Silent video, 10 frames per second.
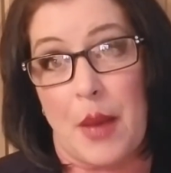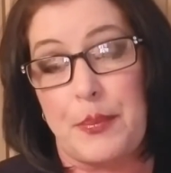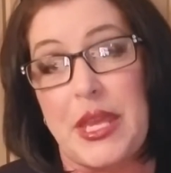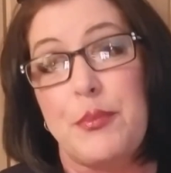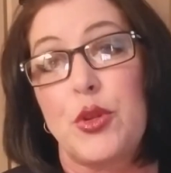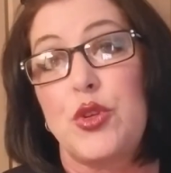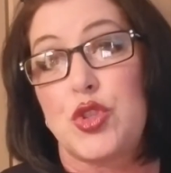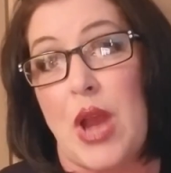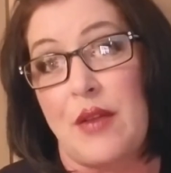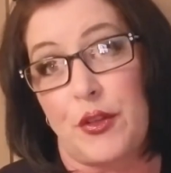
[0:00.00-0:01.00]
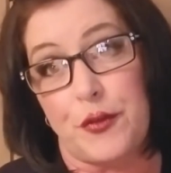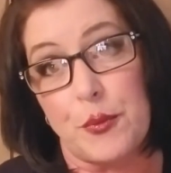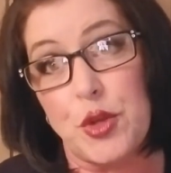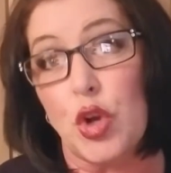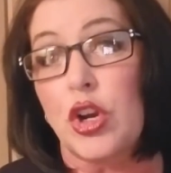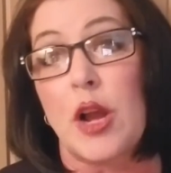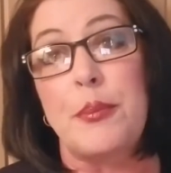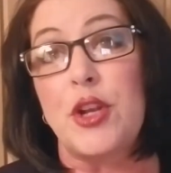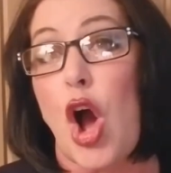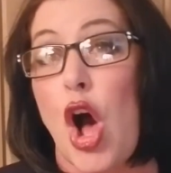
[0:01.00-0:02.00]
people who travel from Europe
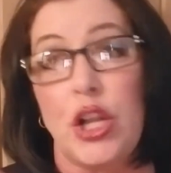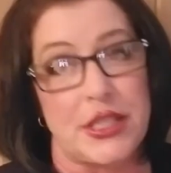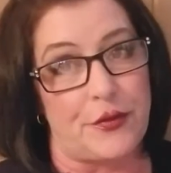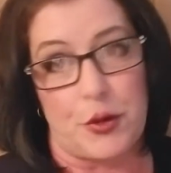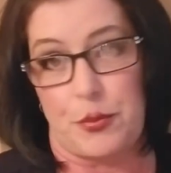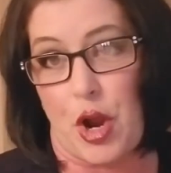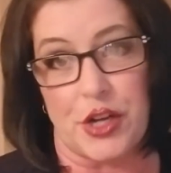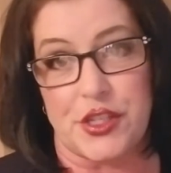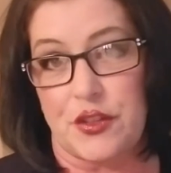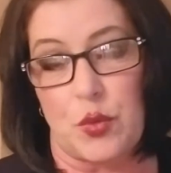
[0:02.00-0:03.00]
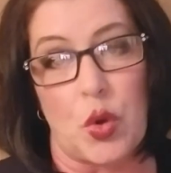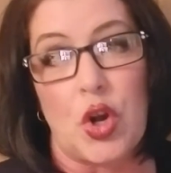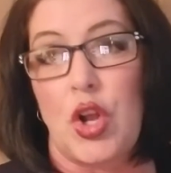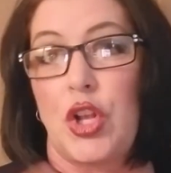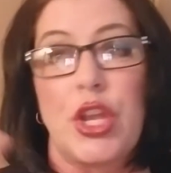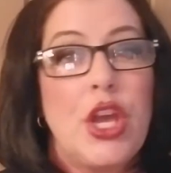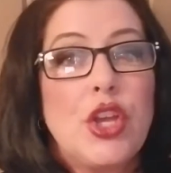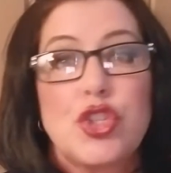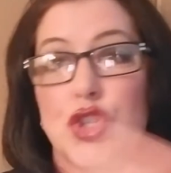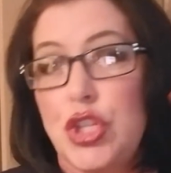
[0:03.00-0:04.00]
and all different parts of the world.
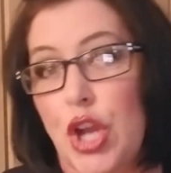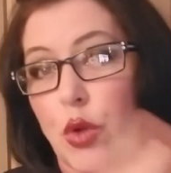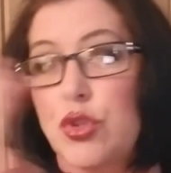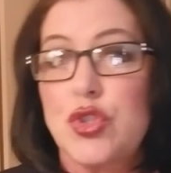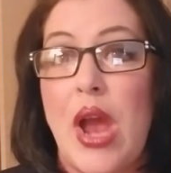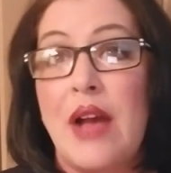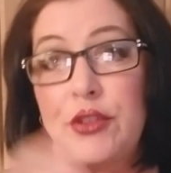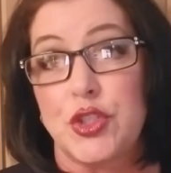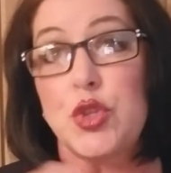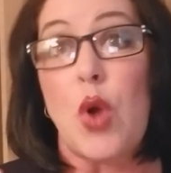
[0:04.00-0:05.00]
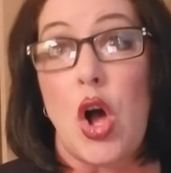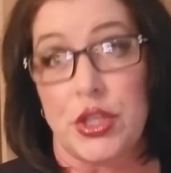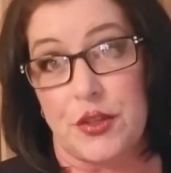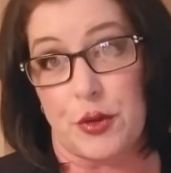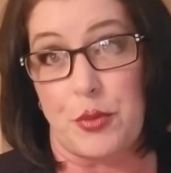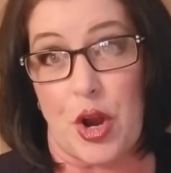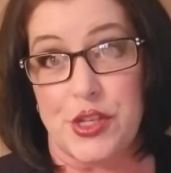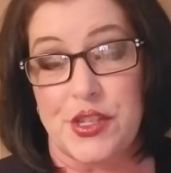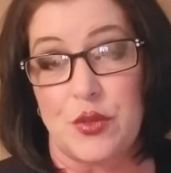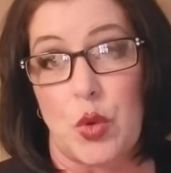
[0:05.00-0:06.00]
travel to all different
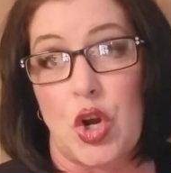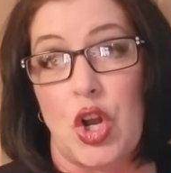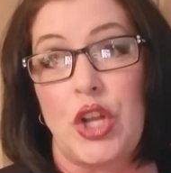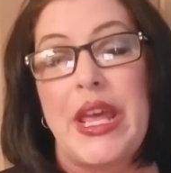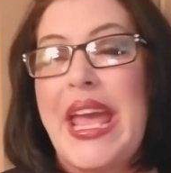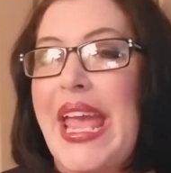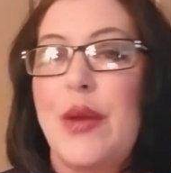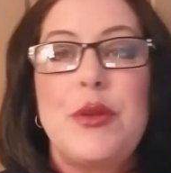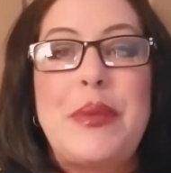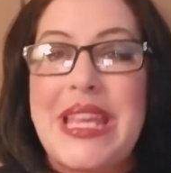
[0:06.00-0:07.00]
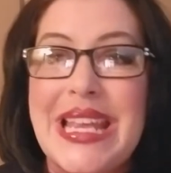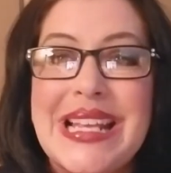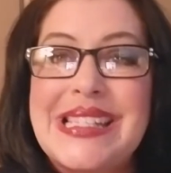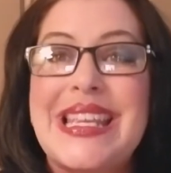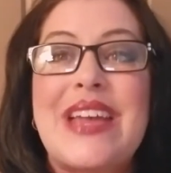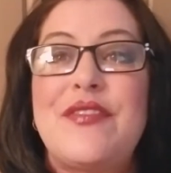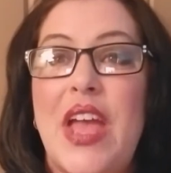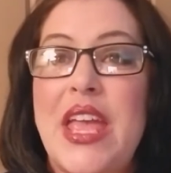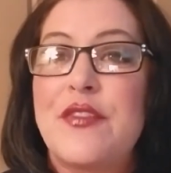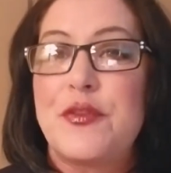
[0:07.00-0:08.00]
parts of the world. It would be easy
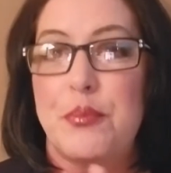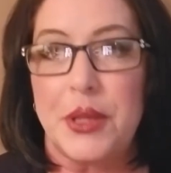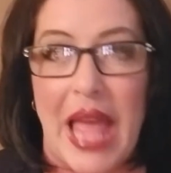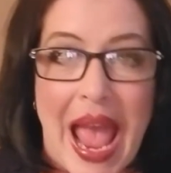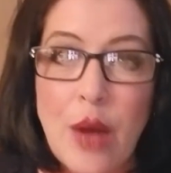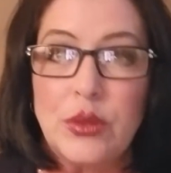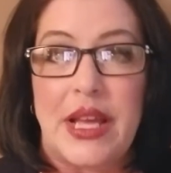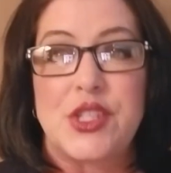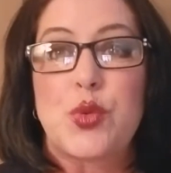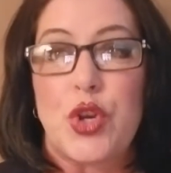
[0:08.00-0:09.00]
if outlets were